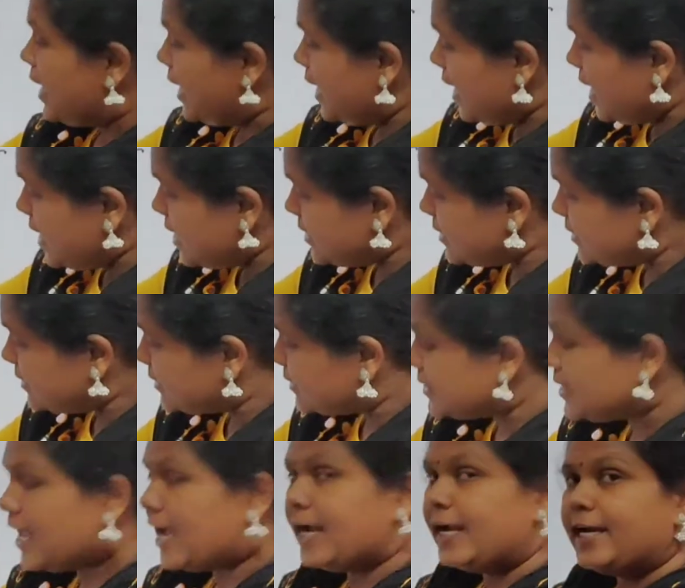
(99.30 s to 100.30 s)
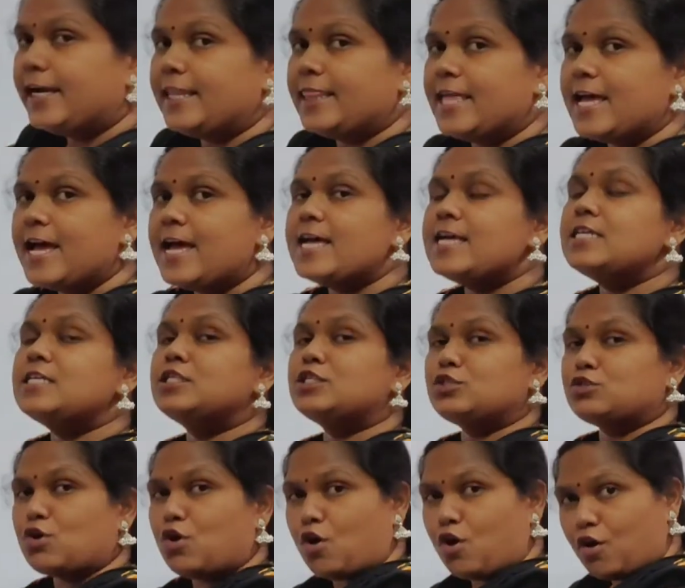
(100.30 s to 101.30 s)
inside the
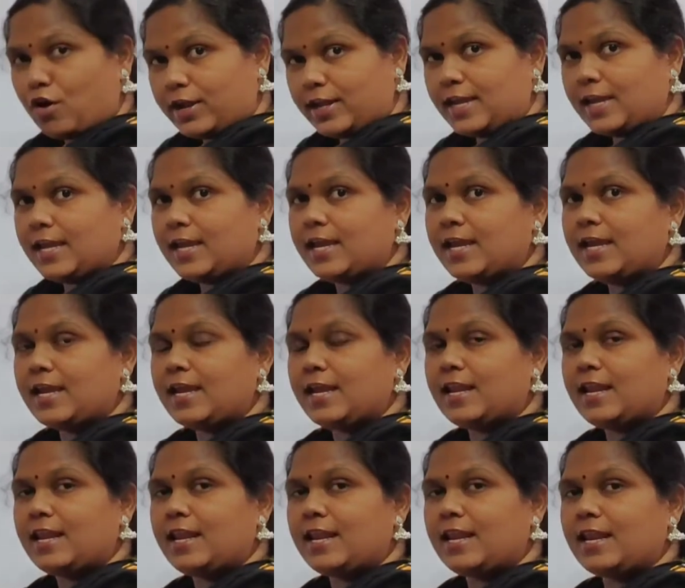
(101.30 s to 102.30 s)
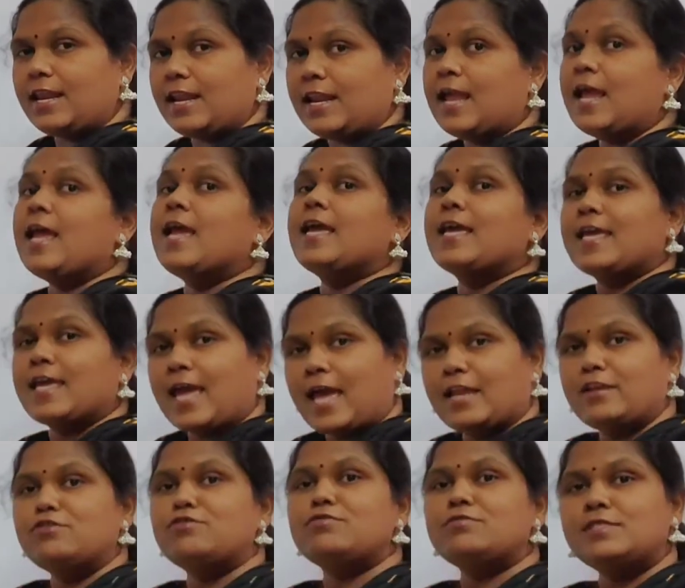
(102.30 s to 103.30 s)
soil.
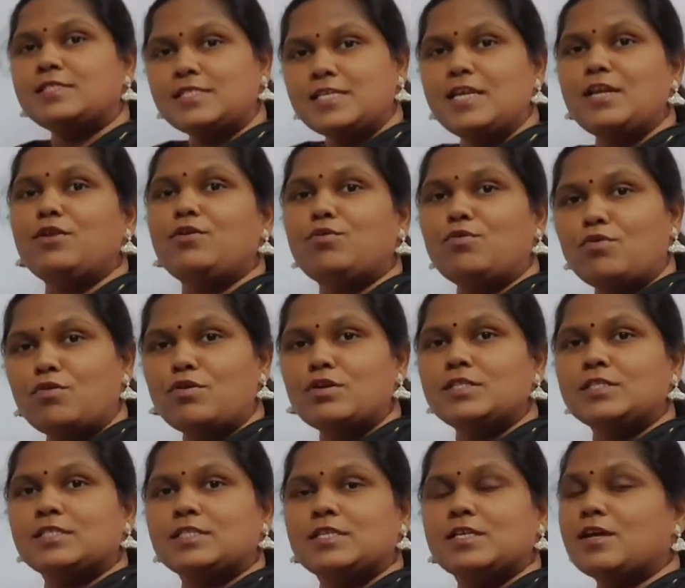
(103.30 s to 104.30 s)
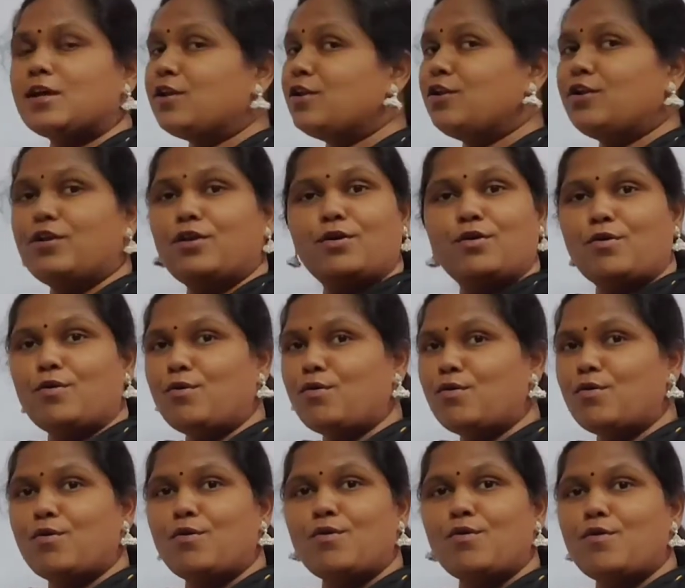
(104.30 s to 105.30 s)
Can you see roots?
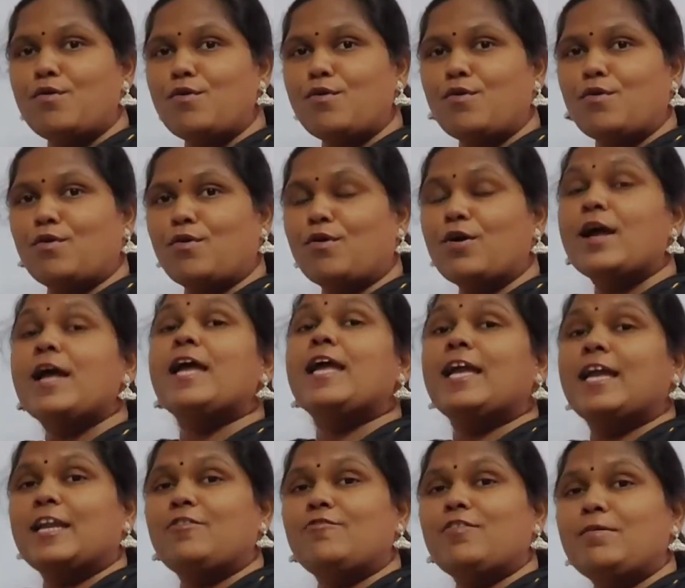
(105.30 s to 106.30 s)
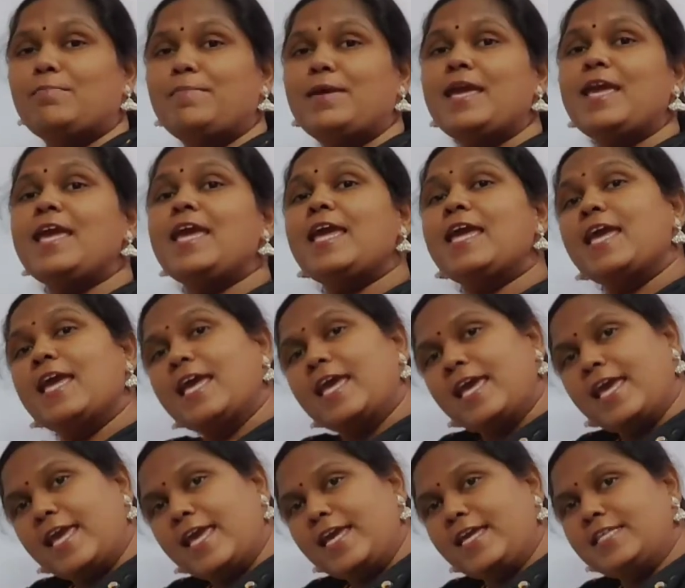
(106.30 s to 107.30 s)
No. It will be
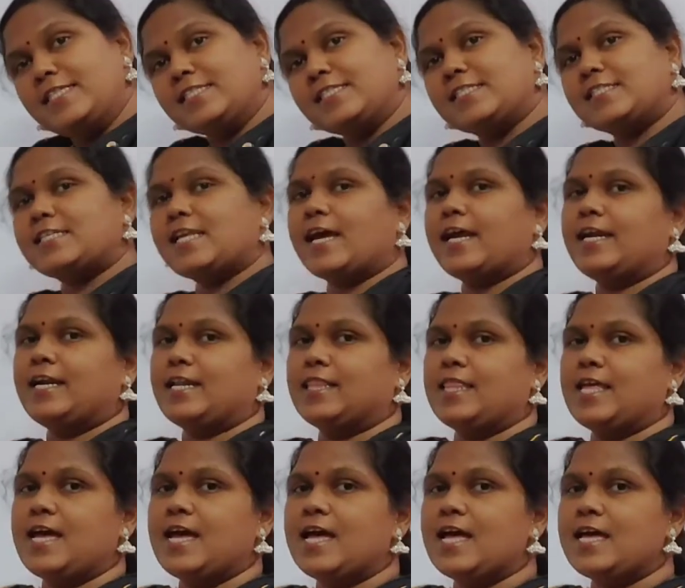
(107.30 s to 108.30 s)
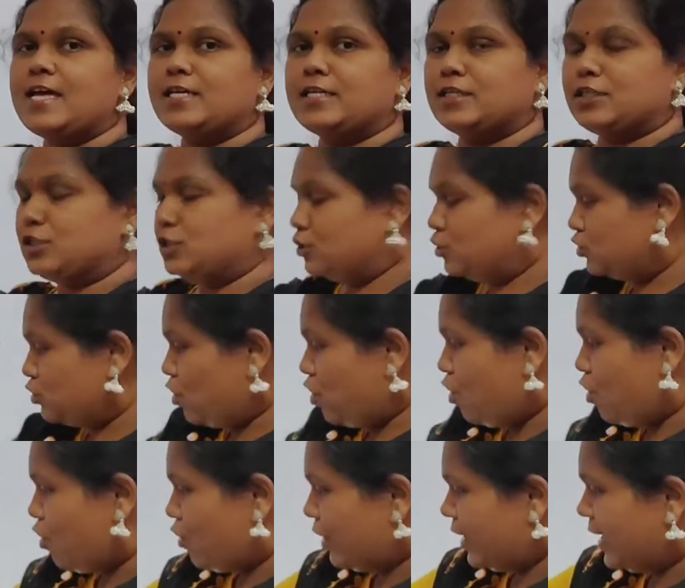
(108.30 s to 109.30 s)
inside the
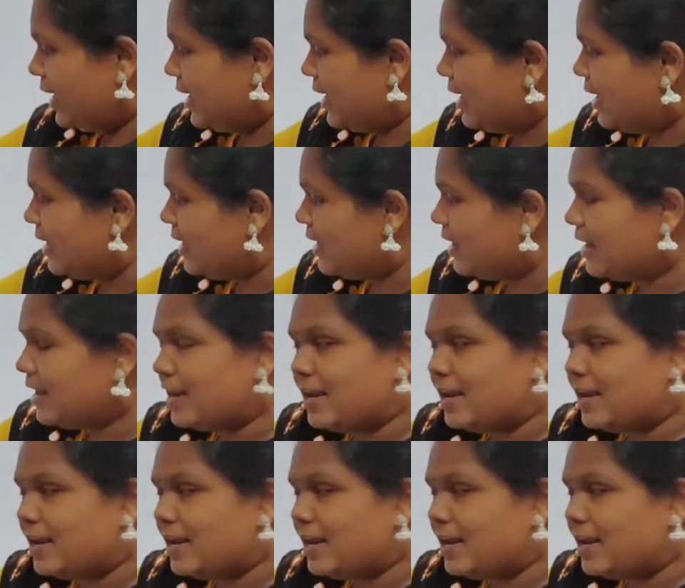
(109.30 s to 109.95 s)
soil.